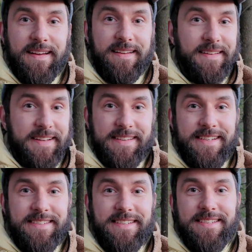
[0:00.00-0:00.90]
at
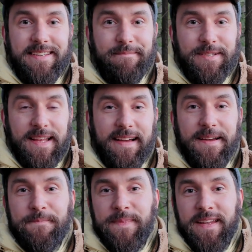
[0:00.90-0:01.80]
least it seems like,
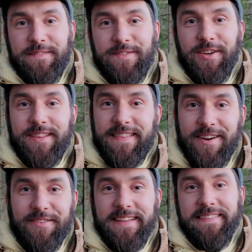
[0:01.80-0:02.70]
if not
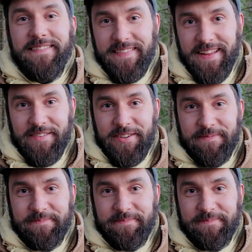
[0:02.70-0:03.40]
now, then never.